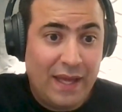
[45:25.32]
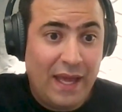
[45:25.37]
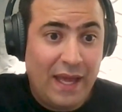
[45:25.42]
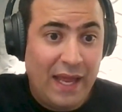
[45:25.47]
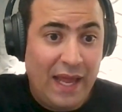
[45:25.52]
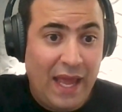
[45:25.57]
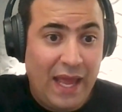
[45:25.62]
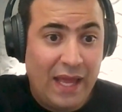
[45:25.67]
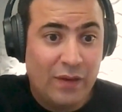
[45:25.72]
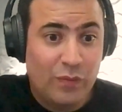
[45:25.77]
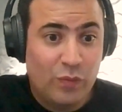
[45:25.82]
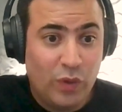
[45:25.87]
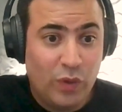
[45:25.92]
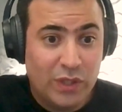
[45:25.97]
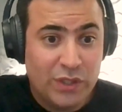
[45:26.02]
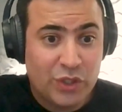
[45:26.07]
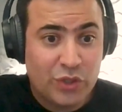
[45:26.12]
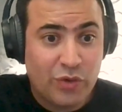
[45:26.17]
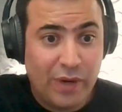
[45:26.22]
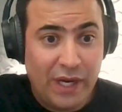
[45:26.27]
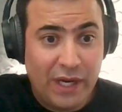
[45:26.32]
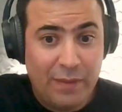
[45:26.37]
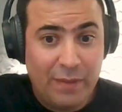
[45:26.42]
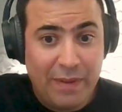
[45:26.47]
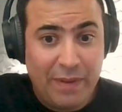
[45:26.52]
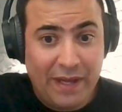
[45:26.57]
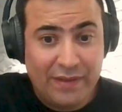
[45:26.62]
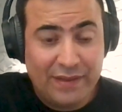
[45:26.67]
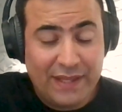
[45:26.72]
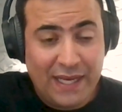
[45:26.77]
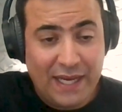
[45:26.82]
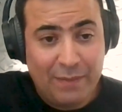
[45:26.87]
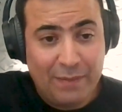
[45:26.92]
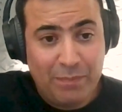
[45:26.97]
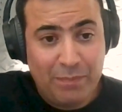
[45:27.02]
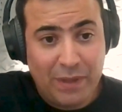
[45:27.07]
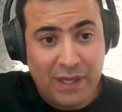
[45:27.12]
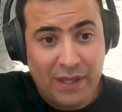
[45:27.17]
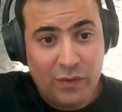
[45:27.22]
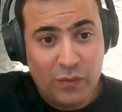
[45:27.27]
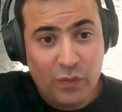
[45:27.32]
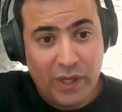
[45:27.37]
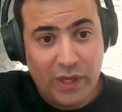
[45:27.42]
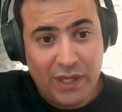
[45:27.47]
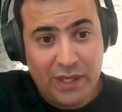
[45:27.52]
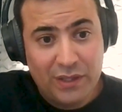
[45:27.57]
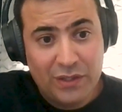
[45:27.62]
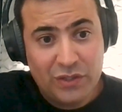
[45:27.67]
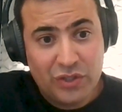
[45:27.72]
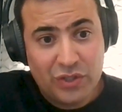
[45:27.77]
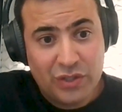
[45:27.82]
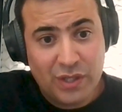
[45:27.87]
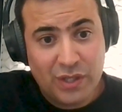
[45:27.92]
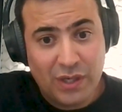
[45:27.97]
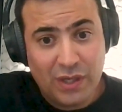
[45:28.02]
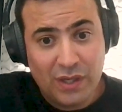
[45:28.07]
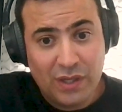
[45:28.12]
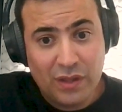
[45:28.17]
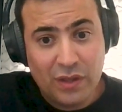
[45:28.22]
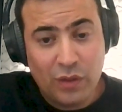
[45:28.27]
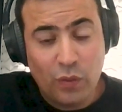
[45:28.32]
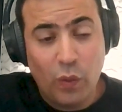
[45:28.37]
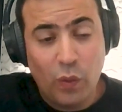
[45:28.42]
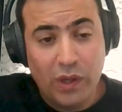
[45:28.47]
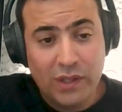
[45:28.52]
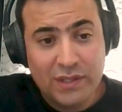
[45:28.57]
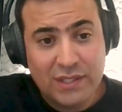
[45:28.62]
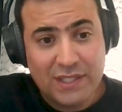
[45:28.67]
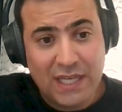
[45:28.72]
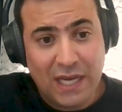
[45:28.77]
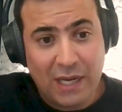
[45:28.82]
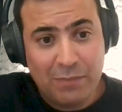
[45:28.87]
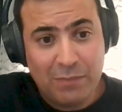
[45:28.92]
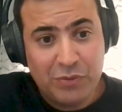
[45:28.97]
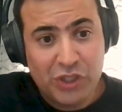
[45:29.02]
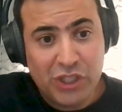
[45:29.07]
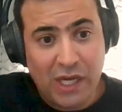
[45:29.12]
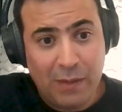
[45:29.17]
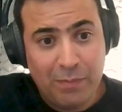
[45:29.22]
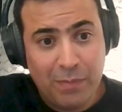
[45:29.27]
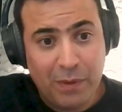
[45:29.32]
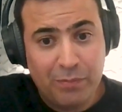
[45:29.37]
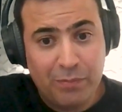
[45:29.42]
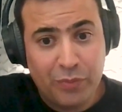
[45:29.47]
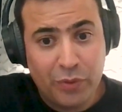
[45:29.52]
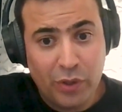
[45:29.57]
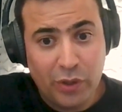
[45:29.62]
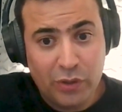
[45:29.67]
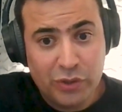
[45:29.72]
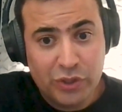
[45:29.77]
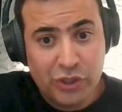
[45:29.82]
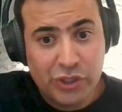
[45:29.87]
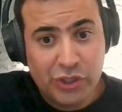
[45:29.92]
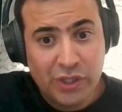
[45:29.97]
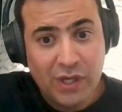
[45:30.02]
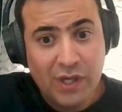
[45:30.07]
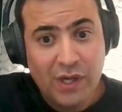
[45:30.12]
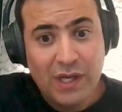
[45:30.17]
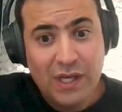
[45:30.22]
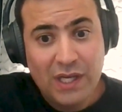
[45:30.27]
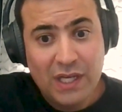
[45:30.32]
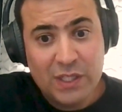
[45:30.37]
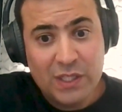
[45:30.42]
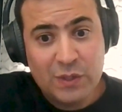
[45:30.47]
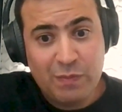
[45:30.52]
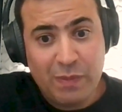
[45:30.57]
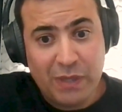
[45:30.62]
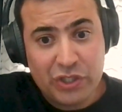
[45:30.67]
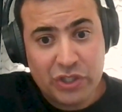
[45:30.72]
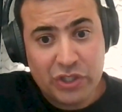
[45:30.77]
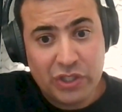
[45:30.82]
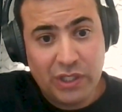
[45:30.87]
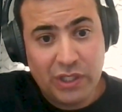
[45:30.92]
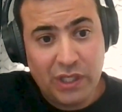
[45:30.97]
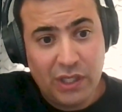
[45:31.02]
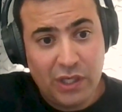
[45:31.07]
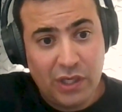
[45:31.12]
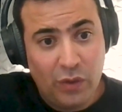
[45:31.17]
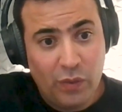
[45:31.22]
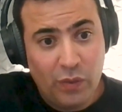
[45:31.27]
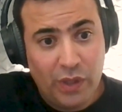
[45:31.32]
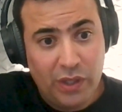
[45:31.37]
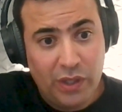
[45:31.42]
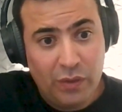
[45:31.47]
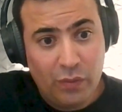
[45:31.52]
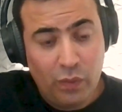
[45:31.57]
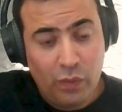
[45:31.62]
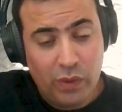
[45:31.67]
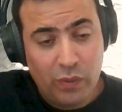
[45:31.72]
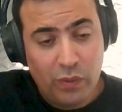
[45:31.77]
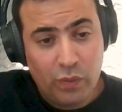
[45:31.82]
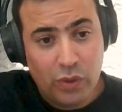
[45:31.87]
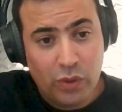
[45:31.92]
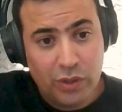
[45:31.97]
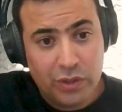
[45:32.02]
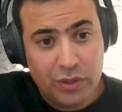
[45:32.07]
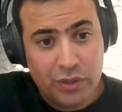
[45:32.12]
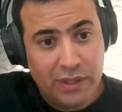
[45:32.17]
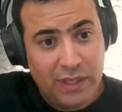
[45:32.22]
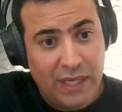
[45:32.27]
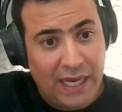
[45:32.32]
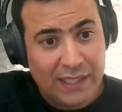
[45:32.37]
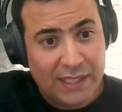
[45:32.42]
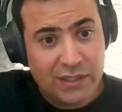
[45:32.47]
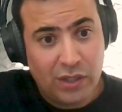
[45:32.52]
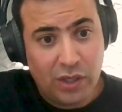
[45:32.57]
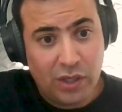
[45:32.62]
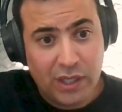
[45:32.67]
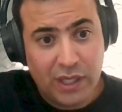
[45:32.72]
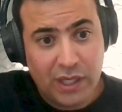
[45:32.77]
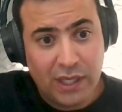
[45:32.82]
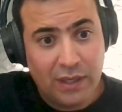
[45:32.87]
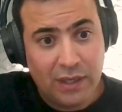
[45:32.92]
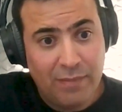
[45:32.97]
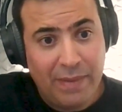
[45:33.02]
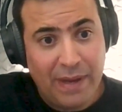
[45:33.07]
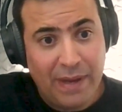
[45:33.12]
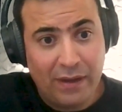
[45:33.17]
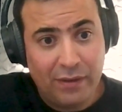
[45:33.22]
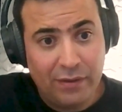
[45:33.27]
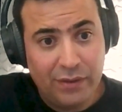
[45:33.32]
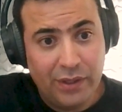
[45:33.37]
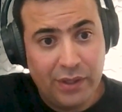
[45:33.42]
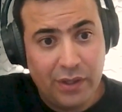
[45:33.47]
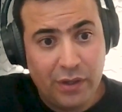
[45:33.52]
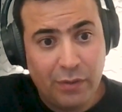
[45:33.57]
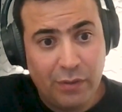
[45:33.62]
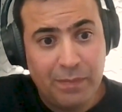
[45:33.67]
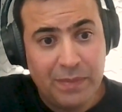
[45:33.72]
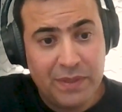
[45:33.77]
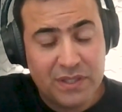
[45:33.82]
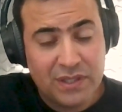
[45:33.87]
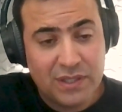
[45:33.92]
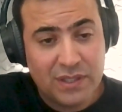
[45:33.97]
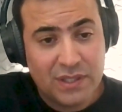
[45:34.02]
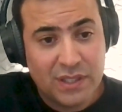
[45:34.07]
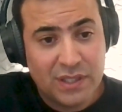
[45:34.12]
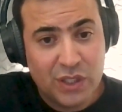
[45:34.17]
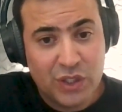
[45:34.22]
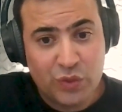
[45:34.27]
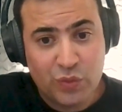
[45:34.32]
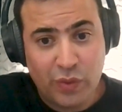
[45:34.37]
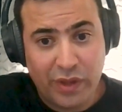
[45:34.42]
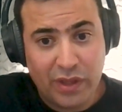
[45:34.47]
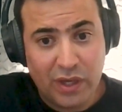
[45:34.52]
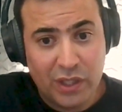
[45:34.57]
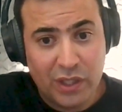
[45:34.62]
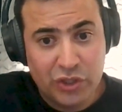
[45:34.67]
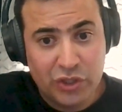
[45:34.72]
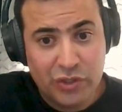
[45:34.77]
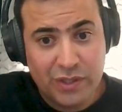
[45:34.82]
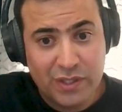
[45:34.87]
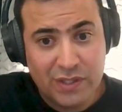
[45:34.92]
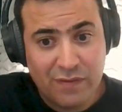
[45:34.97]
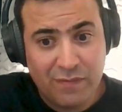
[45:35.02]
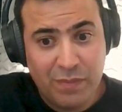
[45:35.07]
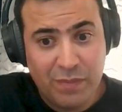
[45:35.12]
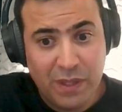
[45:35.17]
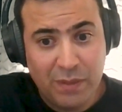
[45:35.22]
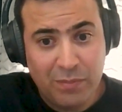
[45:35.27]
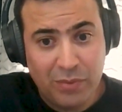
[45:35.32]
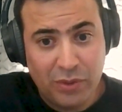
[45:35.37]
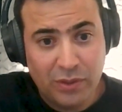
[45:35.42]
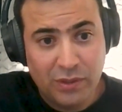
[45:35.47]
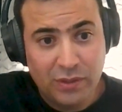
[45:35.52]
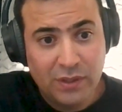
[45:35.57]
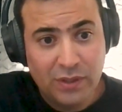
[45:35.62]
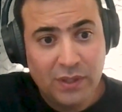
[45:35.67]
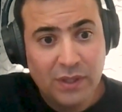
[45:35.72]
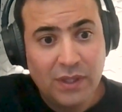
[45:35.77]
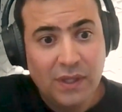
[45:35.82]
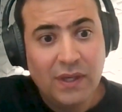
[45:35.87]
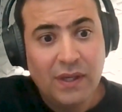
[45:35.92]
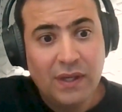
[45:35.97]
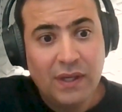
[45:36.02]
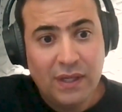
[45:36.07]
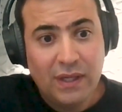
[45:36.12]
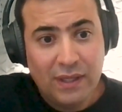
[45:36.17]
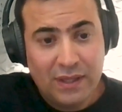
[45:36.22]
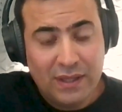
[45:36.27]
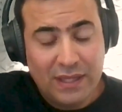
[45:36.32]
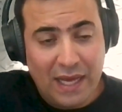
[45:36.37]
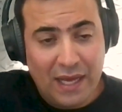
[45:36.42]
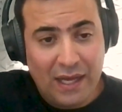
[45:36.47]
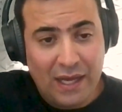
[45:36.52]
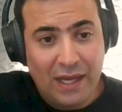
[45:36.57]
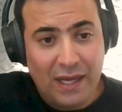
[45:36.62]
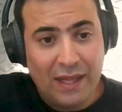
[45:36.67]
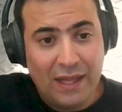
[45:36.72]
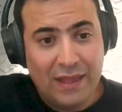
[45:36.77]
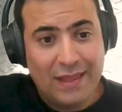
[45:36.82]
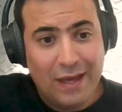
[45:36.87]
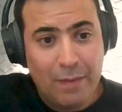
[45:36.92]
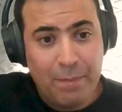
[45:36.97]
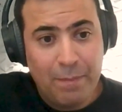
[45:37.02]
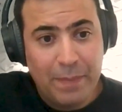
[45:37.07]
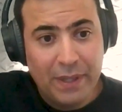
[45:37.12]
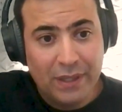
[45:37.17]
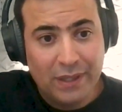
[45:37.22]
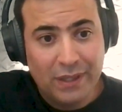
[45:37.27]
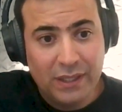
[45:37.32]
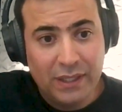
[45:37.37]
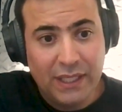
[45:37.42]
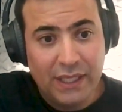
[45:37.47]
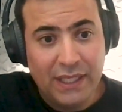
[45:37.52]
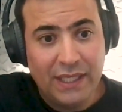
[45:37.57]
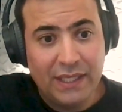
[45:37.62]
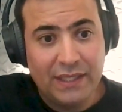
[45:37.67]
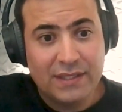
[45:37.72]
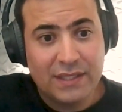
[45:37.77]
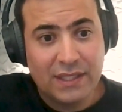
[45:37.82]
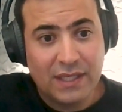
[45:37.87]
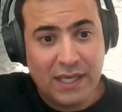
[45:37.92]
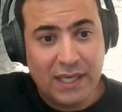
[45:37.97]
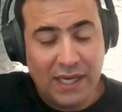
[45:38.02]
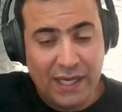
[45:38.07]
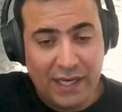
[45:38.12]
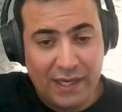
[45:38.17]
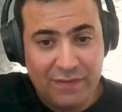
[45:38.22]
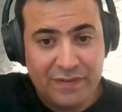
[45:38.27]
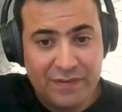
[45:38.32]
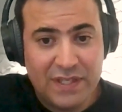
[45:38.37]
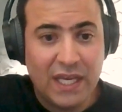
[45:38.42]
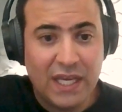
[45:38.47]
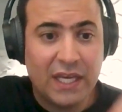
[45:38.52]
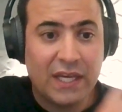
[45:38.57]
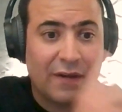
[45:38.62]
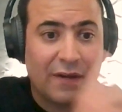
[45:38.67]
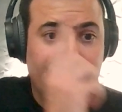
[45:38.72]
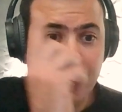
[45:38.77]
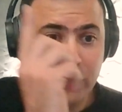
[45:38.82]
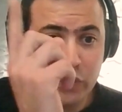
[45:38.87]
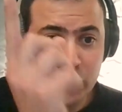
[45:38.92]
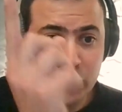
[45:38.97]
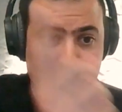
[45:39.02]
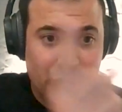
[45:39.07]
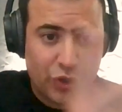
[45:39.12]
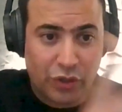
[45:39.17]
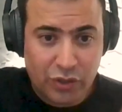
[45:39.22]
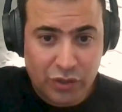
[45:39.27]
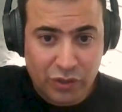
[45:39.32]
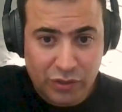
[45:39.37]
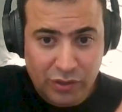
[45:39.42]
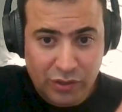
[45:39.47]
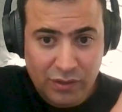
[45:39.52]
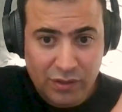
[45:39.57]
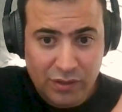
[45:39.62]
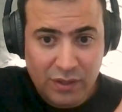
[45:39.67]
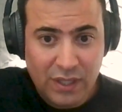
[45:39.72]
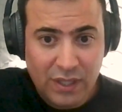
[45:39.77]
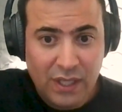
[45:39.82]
And what's great about that, by the way, is the one-stop shop approach, especially, when we're not talking about, businesses with hundreds of people, the ability to kind of take it full circle